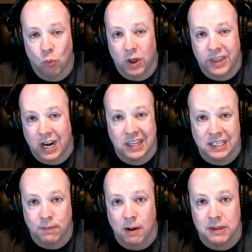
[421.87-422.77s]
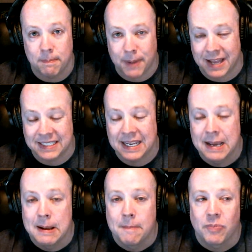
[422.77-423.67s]
one that I think is probably the best.
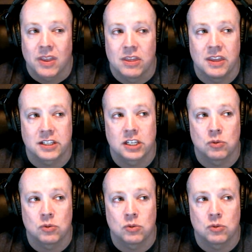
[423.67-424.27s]
This